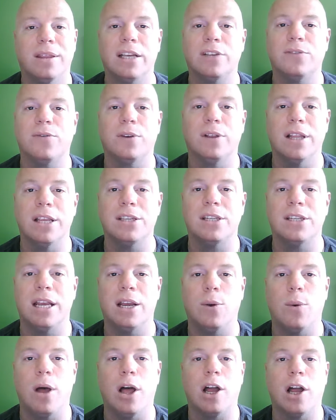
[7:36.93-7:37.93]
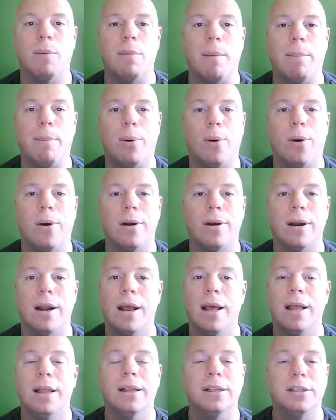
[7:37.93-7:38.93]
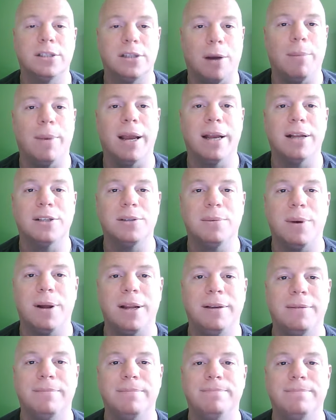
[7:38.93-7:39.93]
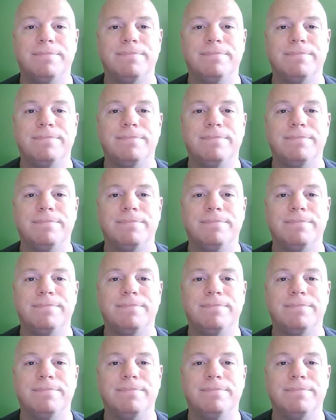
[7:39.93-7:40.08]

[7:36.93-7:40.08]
Thanks for listening. Welcome aboard. Start making some money.